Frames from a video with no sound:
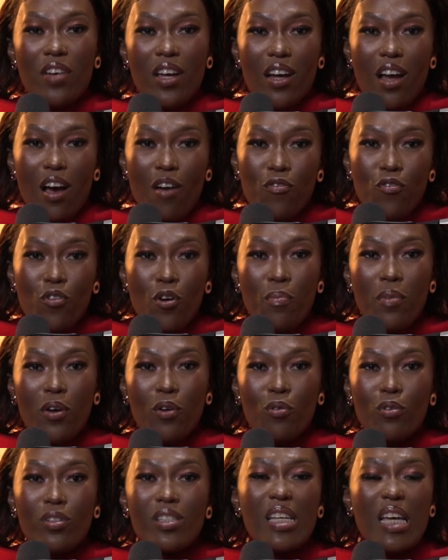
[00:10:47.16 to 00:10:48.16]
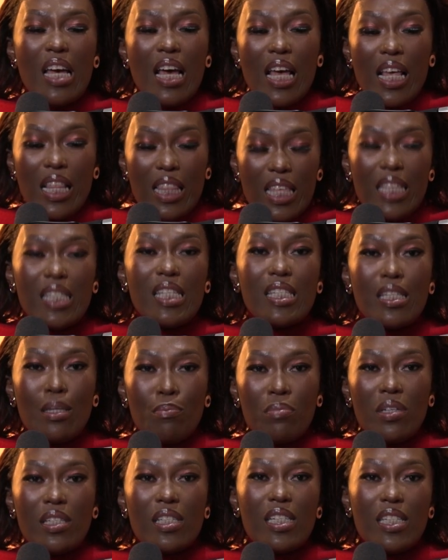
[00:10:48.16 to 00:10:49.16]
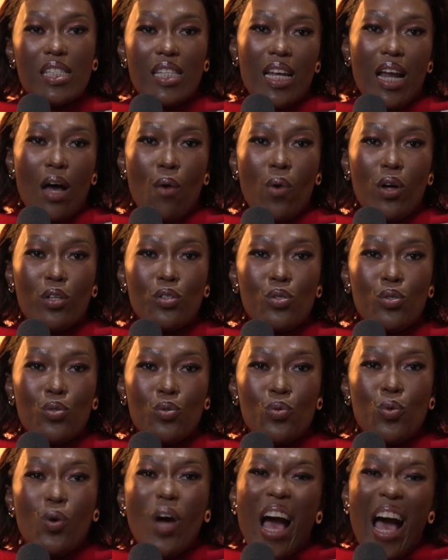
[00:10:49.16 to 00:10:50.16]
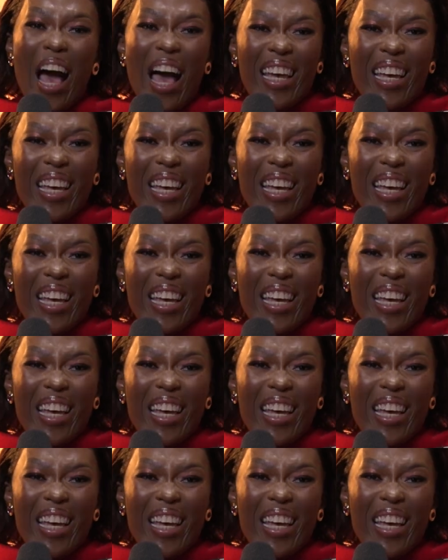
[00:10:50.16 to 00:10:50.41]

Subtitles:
and affirming, Guti, this is the business that I want to do. I